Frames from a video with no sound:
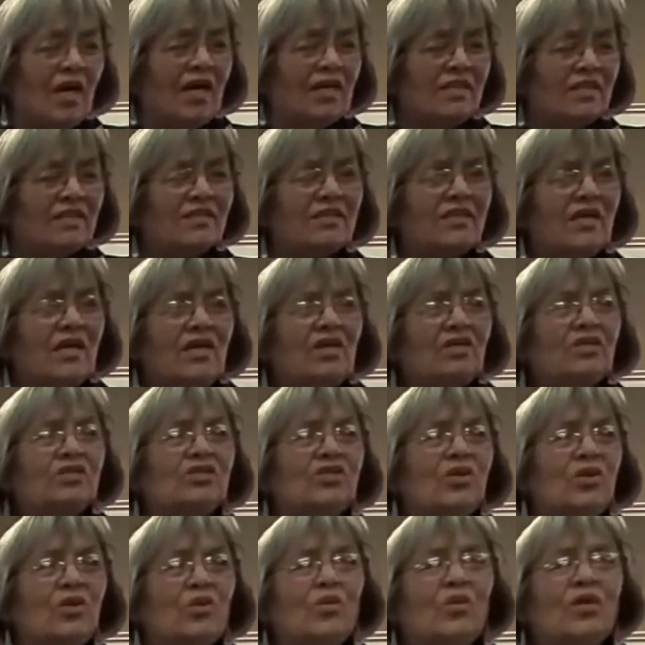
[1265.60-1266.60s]
And
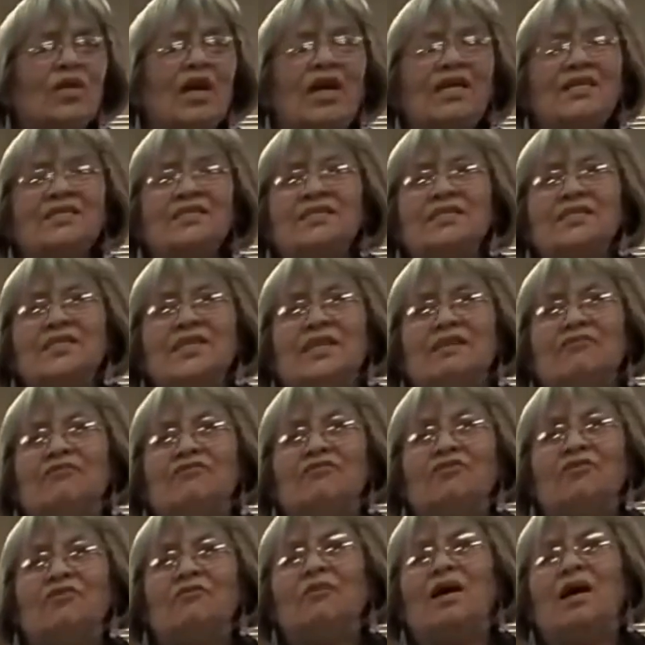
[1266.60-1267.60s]
so when I sing
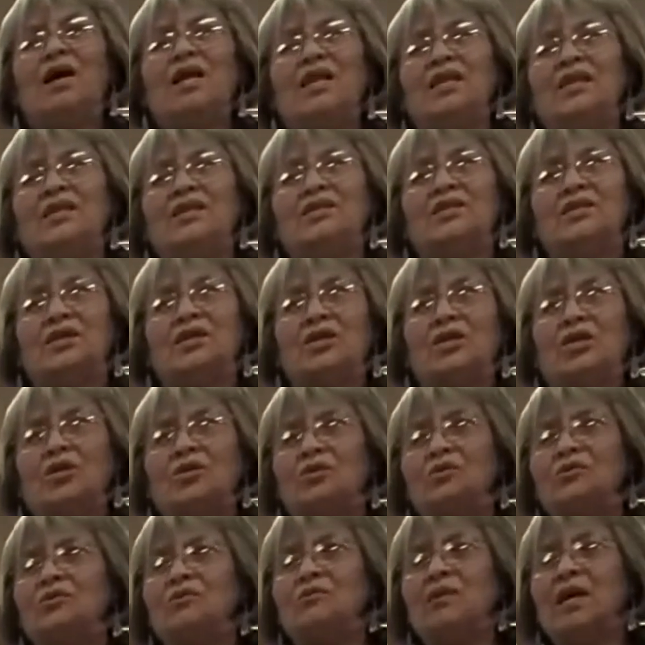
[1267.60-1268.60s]
for my little
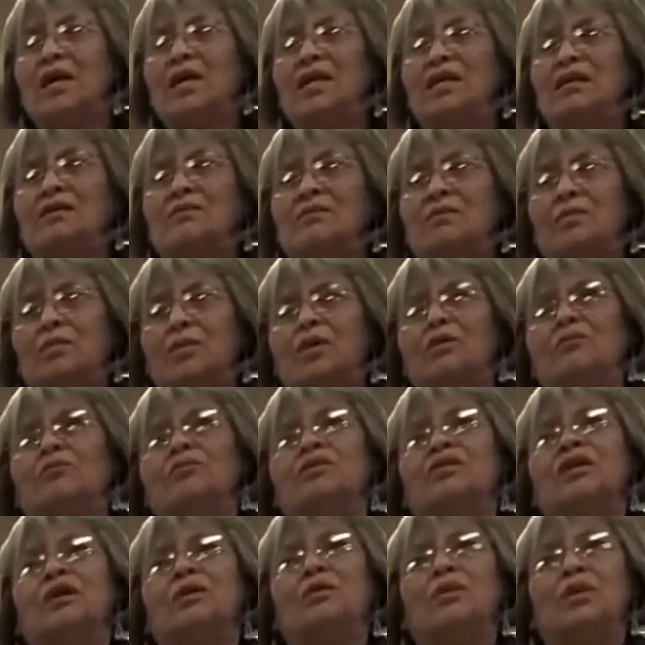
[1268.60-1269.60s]
girl, my little boy,
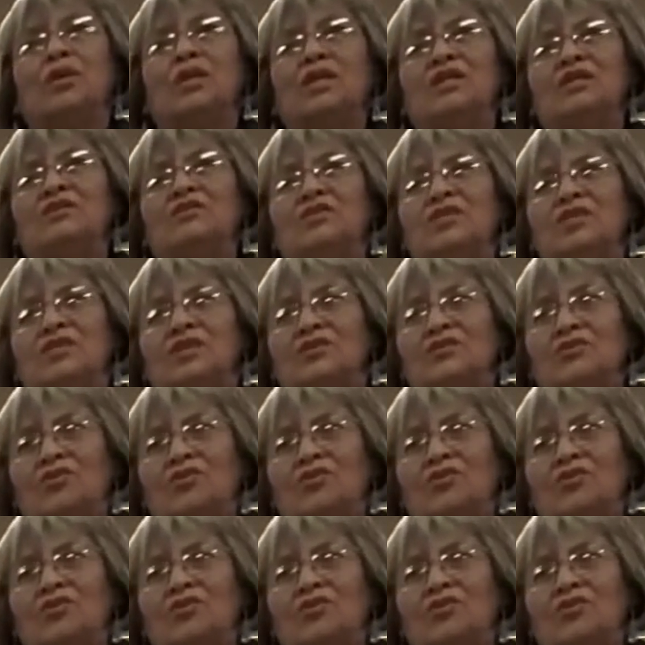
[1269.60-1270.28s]
when they were little in the